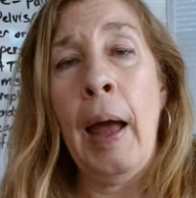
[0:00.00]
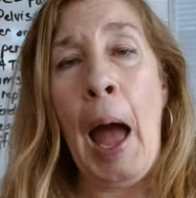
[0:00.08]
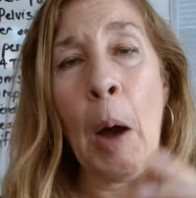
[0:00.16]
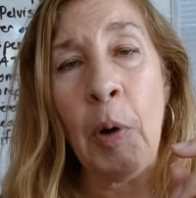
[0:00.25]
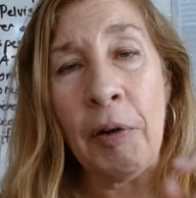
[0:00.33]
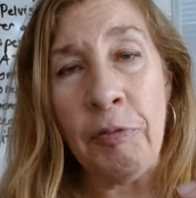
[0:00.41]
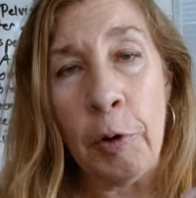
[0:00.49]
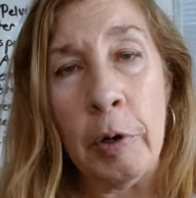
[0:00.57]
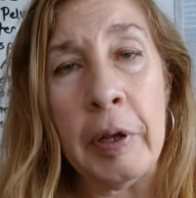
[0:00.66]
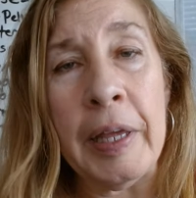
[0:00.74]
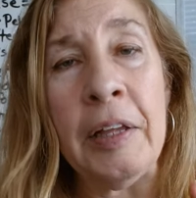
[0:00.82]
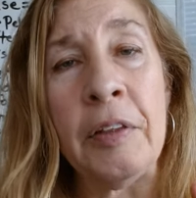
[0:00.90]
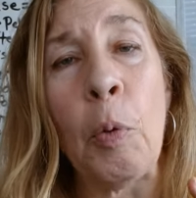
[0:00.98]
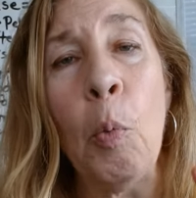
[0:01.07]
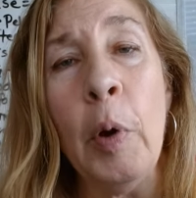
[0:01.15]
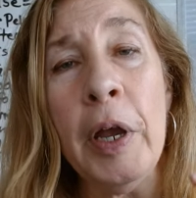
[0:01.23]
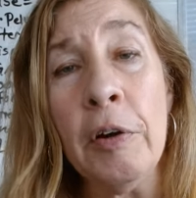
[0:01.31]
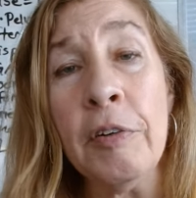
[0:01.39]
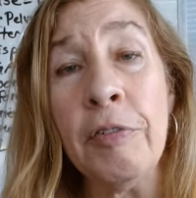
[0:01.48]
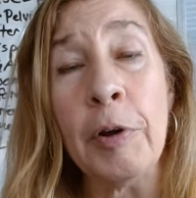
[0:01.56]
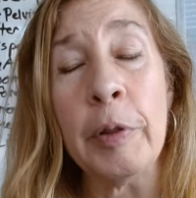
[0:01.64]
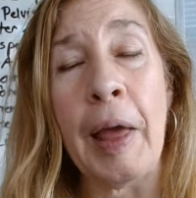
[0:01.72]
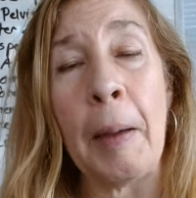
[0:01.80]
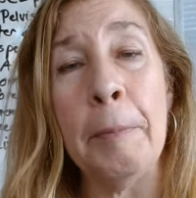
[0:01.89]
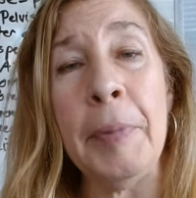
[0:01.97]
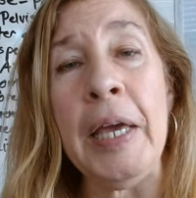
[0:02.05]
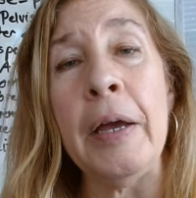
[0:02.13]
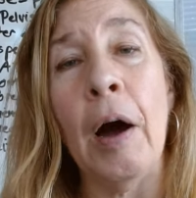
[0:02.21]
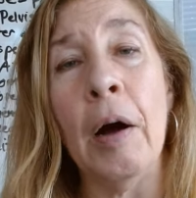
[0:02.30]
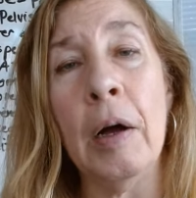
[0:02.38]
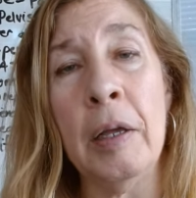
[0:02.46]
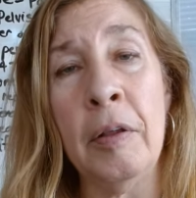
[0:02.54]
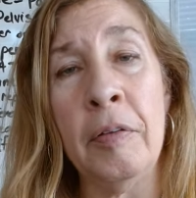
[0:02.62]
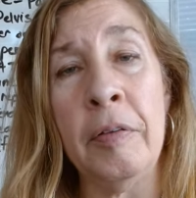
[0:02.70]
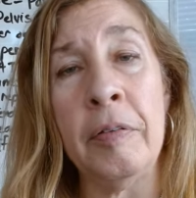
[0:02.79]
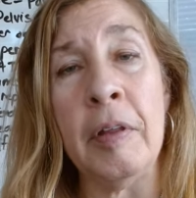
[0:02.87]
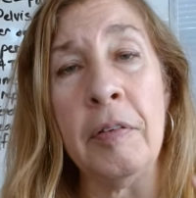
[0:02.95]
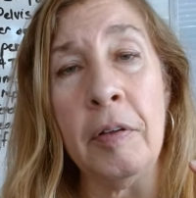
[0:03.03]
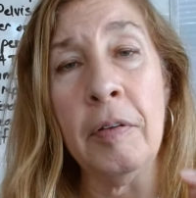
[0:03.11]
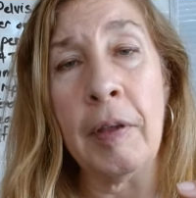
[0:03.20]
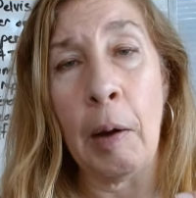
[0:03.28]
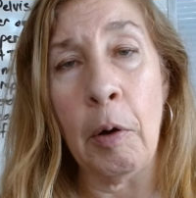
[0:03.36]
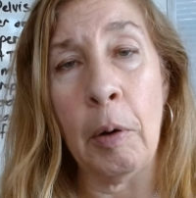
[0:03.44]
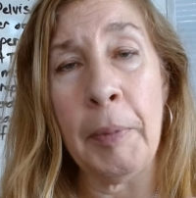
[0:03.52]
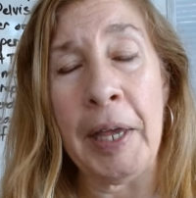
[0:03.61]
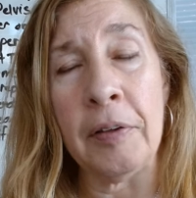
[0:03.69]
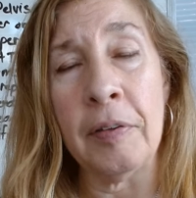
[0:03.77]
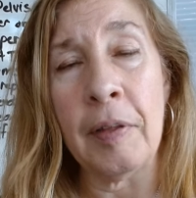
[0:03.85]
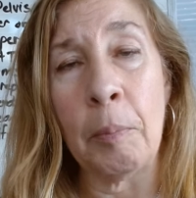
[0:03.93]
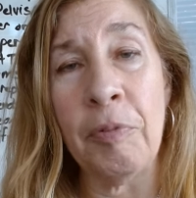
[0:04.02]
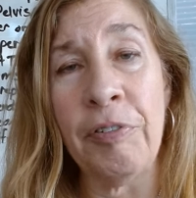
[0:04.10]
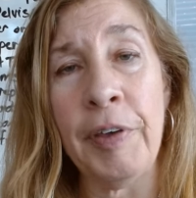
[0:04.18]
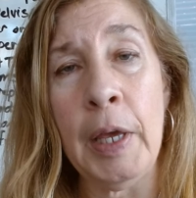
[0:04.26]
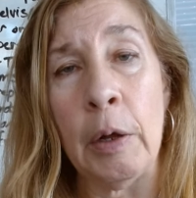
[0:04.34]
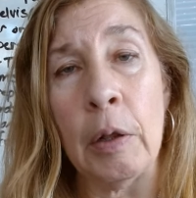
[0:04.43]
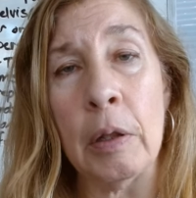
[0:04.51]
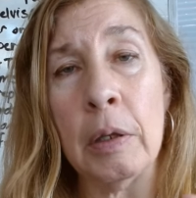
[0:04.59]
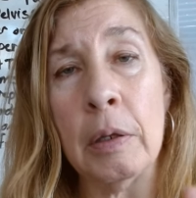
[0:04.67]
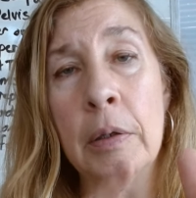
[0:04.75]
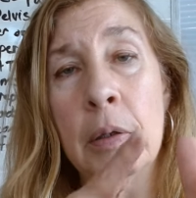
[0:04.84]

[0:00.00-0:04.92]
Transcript: However, it's weird for them because this is how it makes them feel.